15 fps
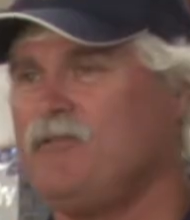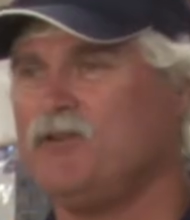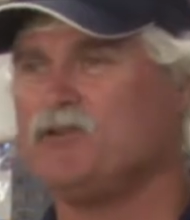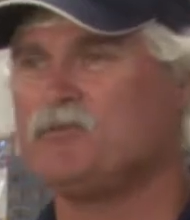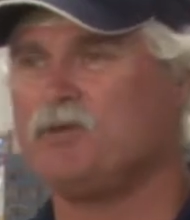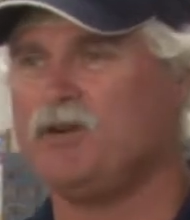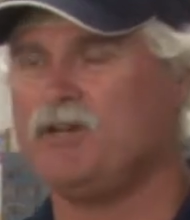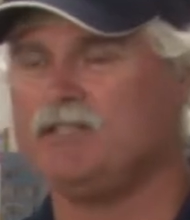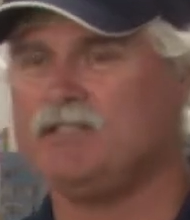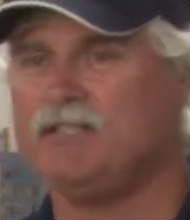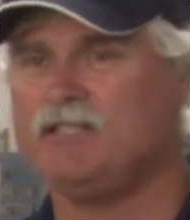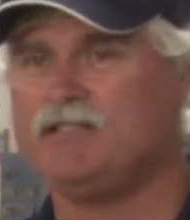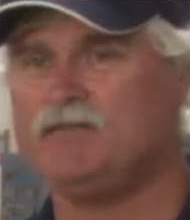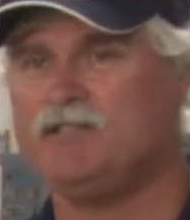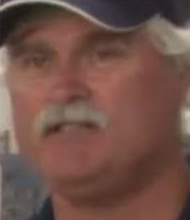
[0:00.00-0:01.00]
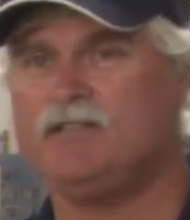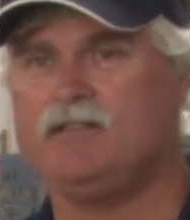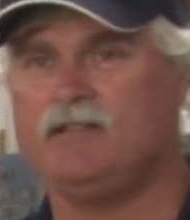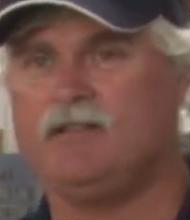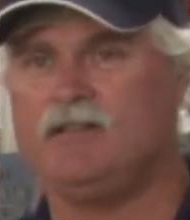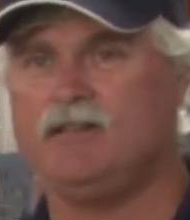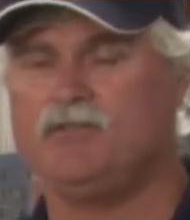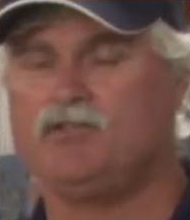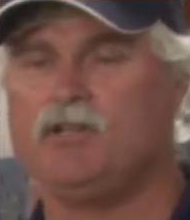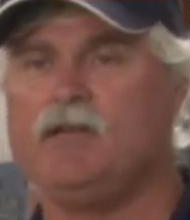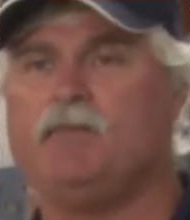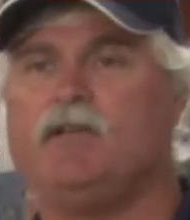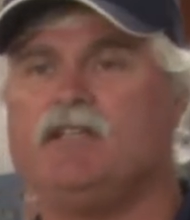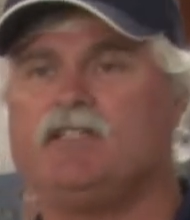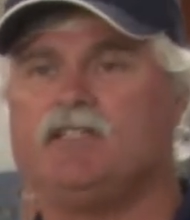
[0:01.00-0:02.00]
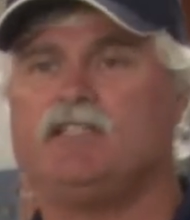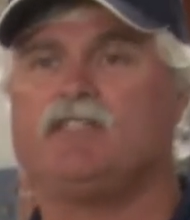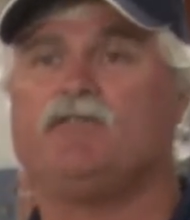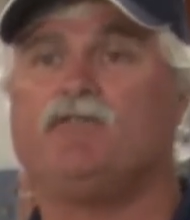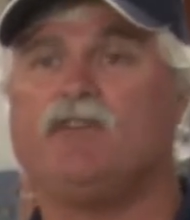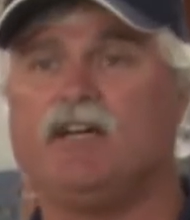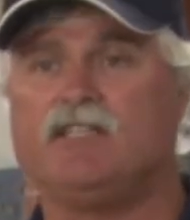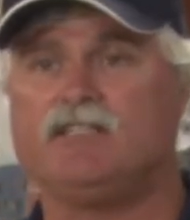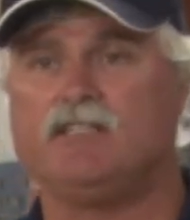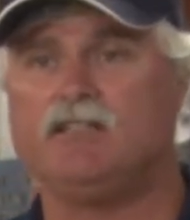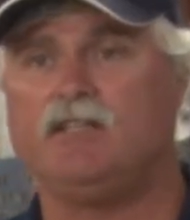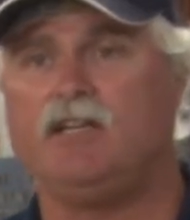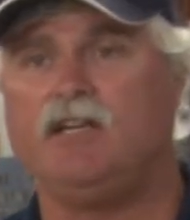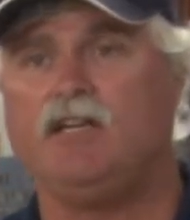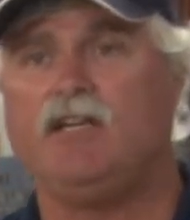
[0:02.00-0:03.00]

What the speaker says: First process of treatment is disinfection.